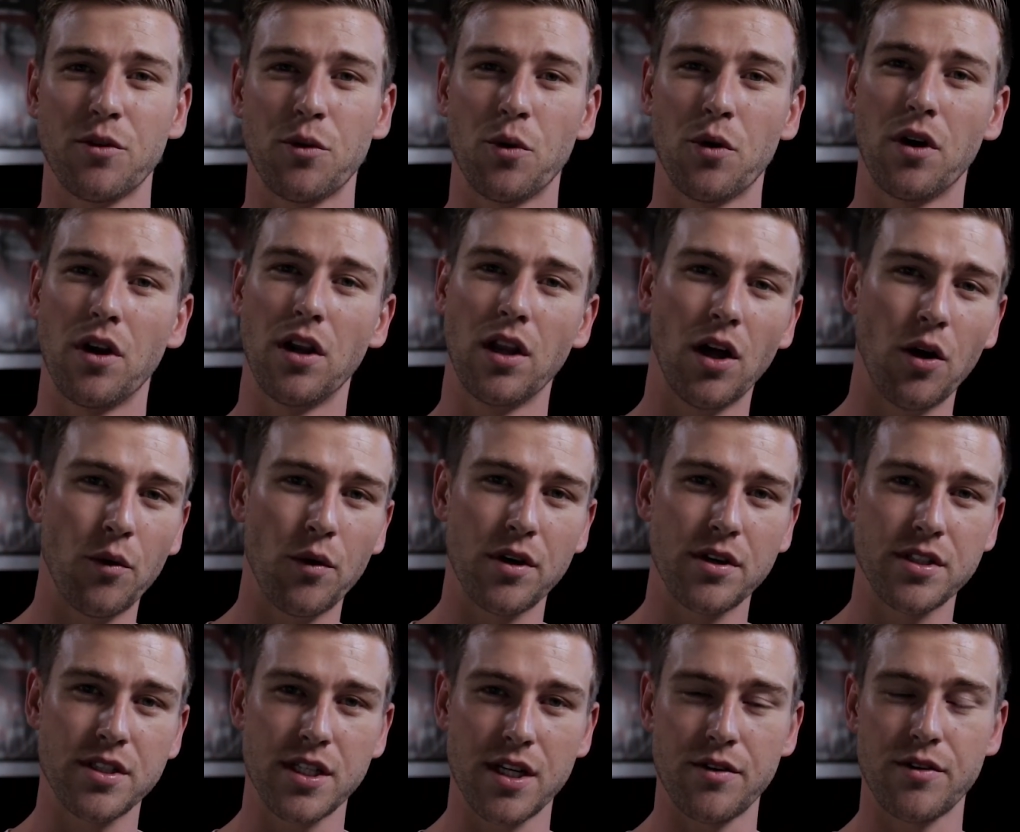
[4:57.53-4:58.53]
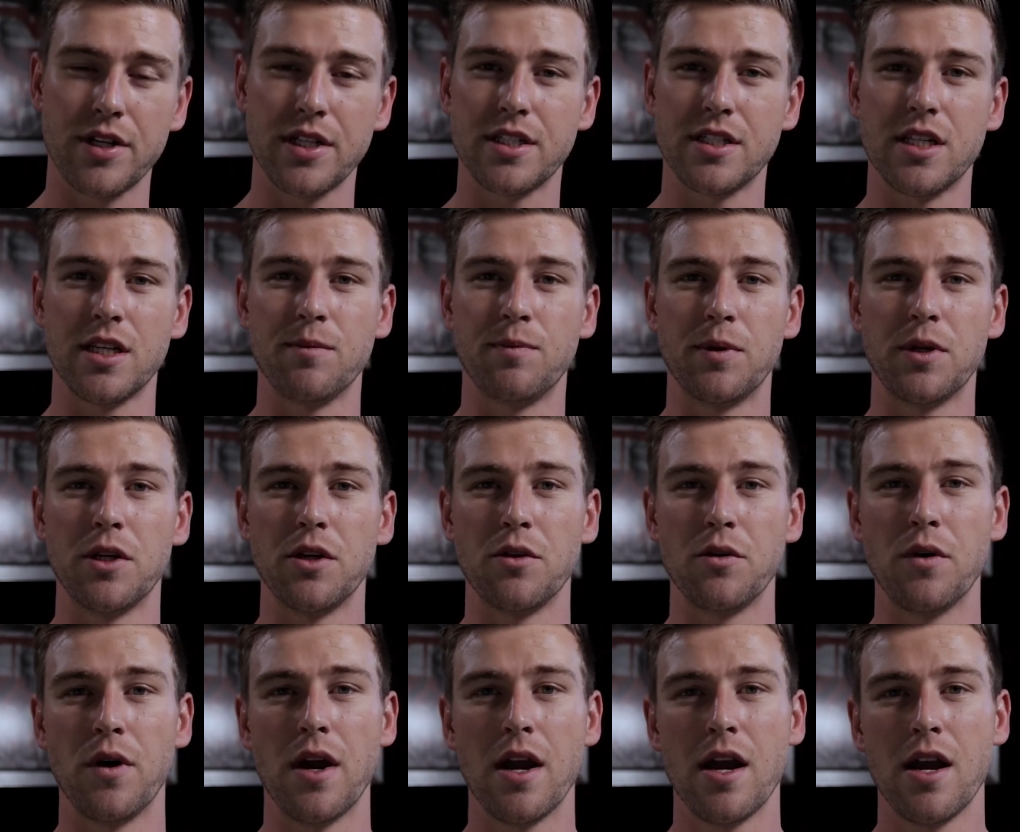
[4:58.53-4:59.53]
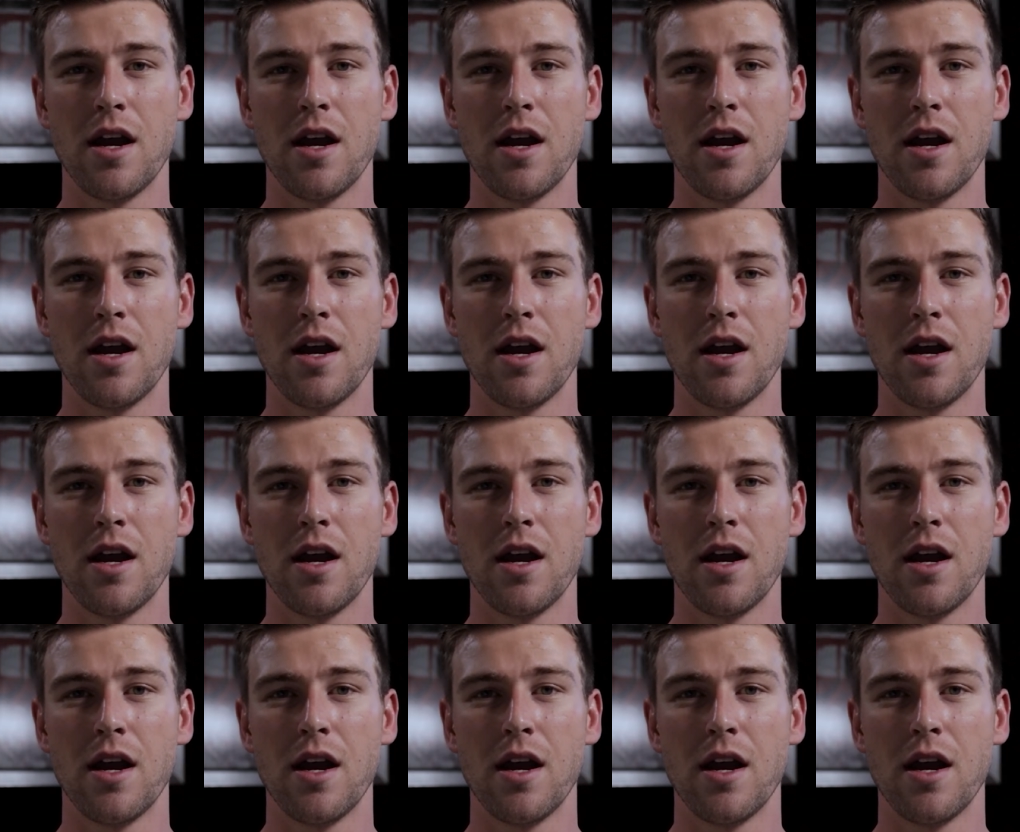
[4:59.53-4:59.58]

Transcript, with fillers: or lower series CPU.